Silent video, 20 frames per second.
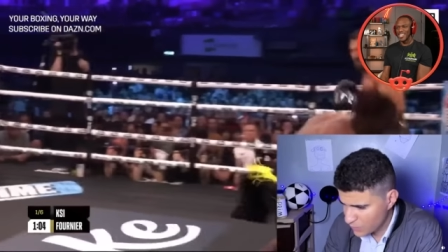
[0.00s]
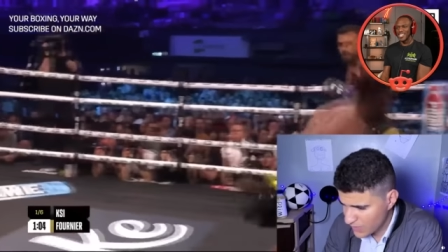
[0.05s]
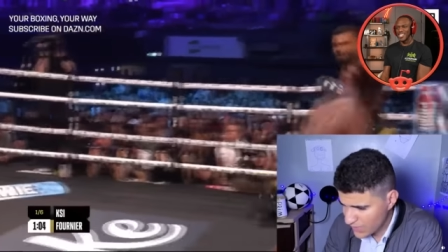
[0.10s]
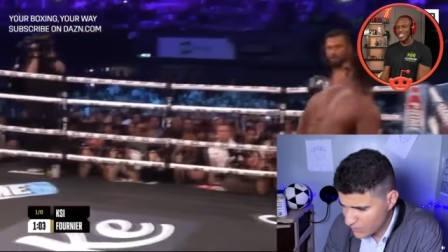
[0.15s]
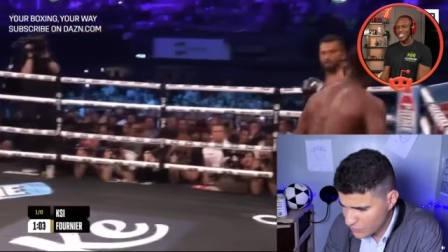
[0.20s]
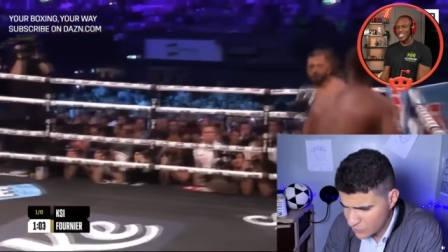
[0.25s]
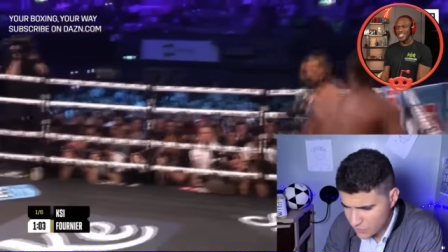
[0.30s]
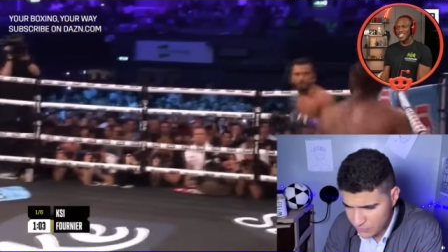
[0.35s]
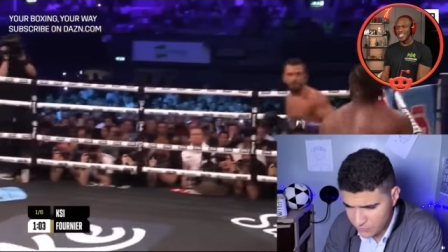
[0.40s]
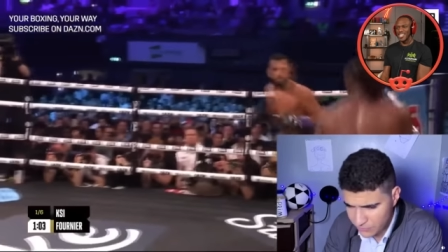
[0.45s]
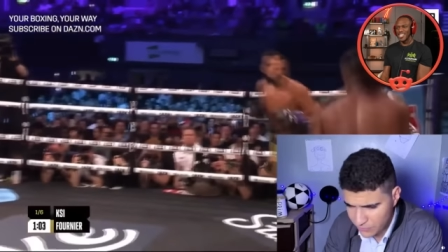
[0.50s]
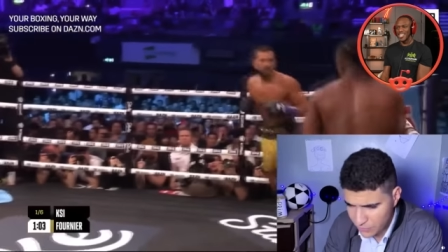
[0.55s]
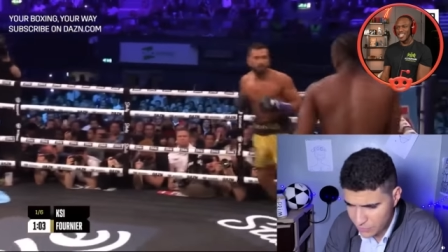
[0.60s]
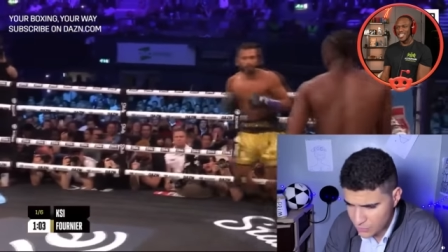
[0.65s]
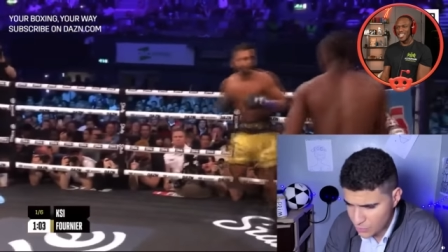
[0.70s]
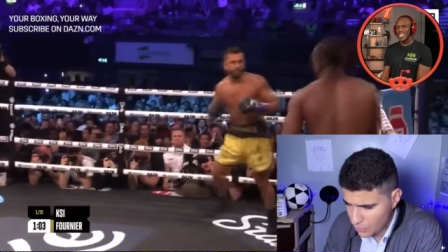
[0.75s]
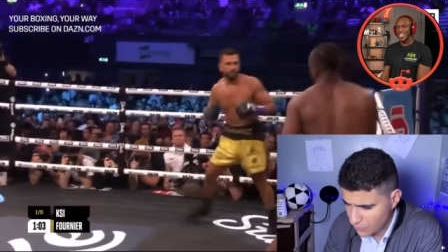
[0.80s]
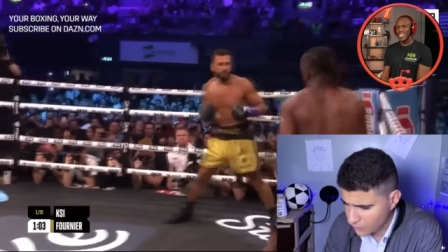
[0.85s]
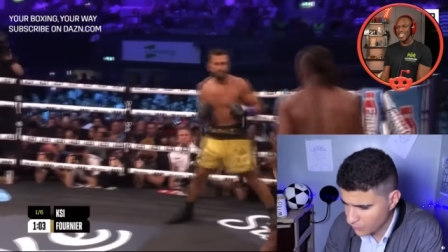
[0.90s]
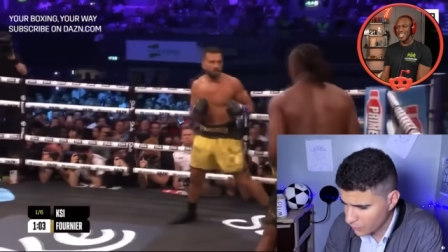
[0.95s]
reaching
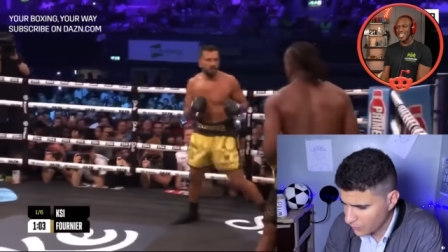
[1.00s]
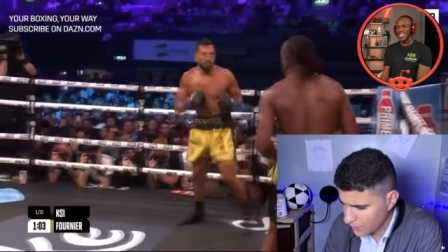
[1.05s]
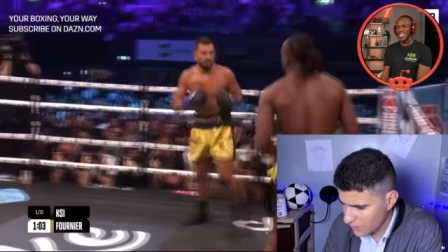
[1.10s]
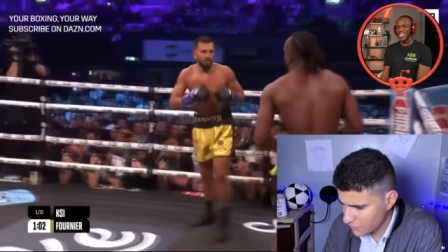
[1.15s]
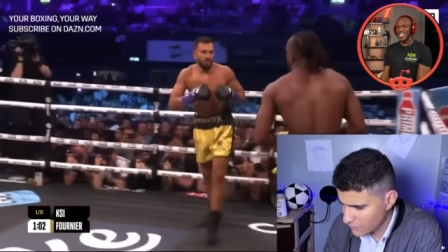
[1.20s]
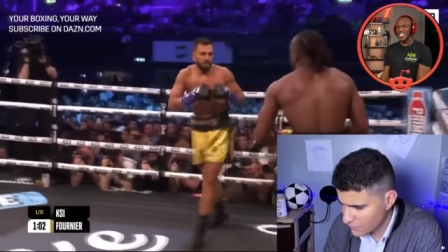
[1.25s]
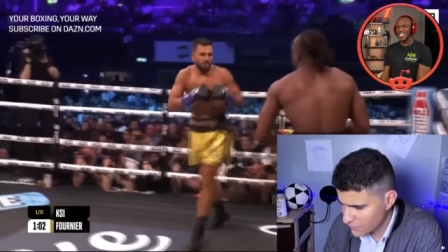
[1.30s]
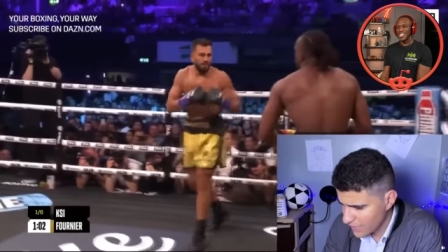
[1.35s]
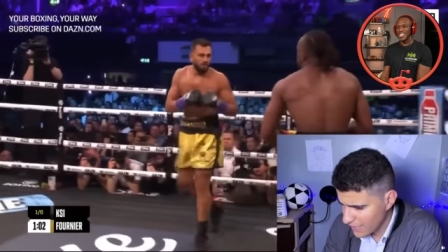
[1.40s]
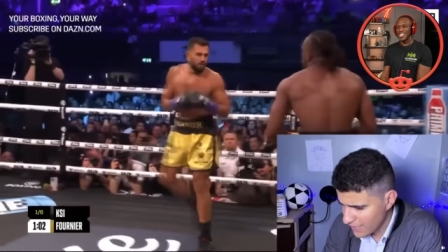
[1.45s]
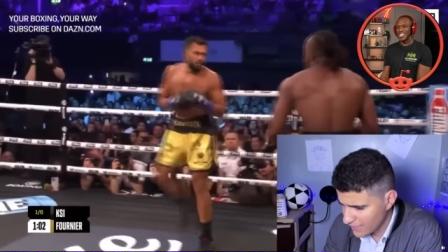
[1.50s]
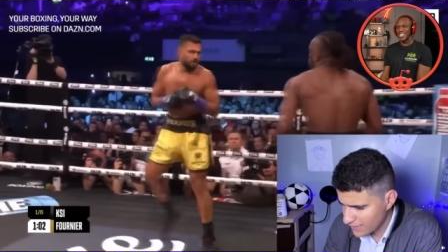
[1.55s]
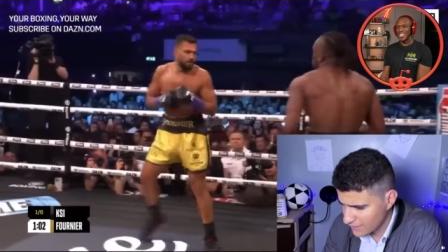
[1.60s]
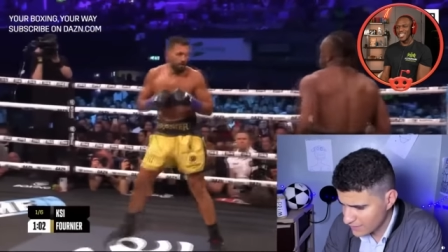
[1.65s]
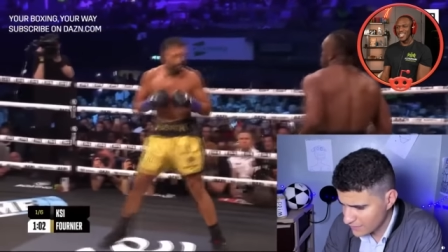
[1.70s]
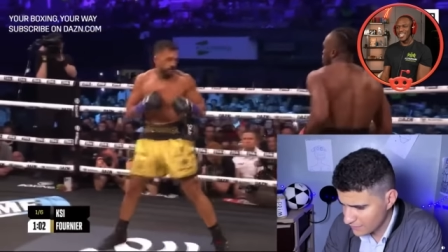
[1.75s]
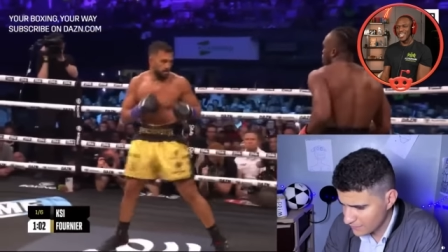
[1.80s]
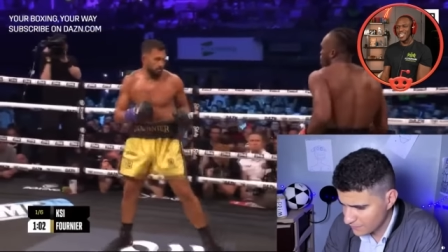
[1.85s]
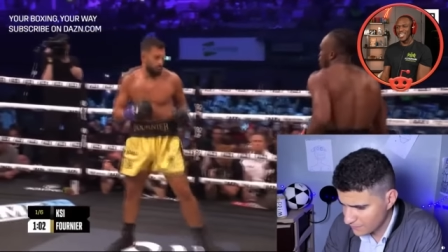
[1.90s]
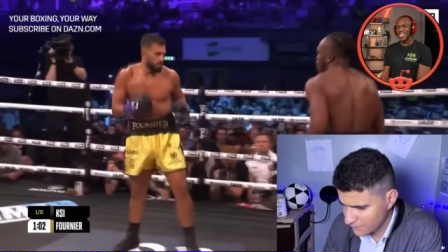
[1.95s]
for Joe Fournier's
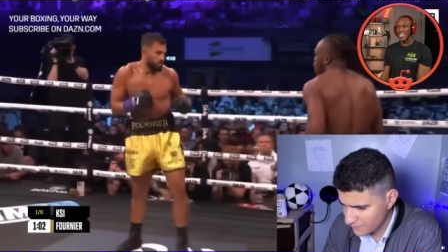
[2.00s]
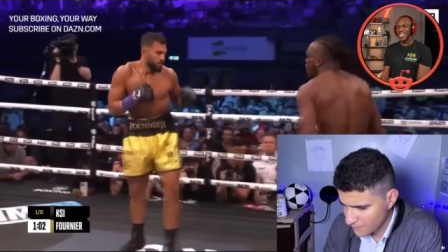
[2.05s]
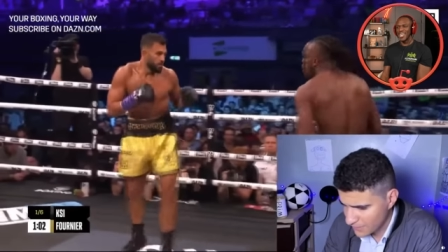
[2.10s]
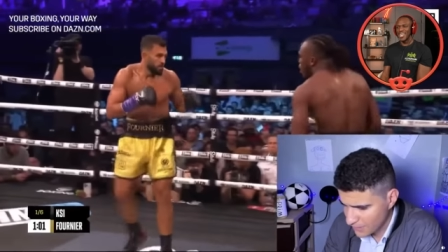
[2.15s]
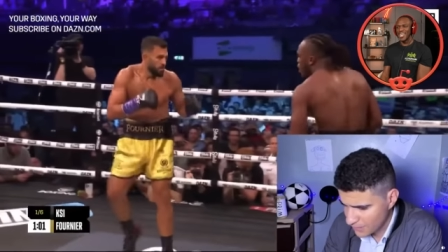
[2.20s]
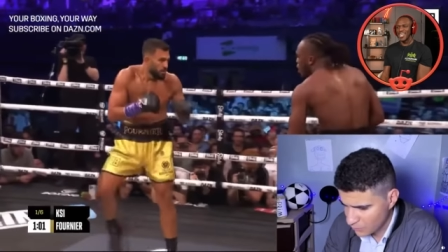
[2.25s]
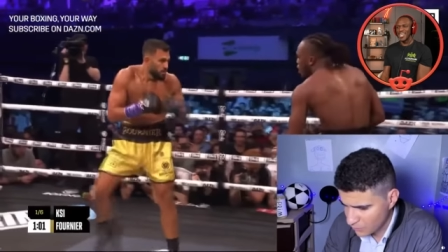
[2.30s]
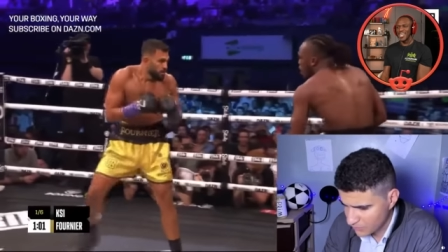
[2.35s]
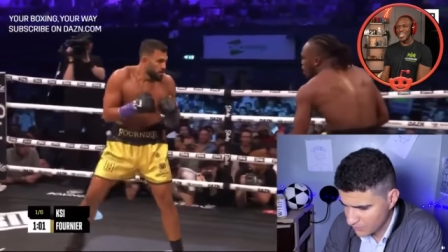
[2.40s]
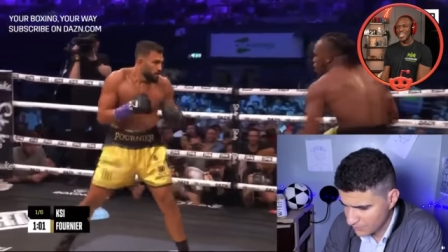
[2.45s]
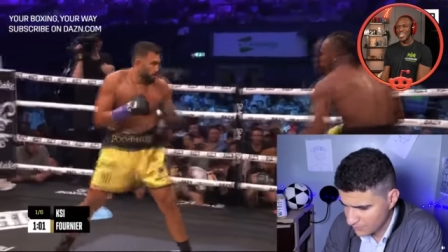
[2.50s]
head as if it